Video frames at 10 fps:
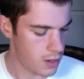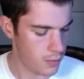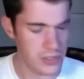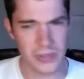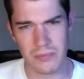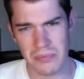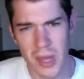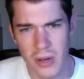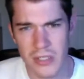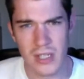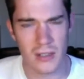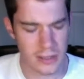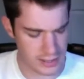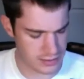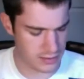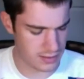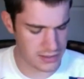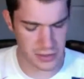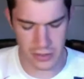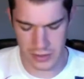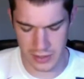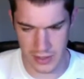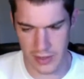Which, generally that's a good thing.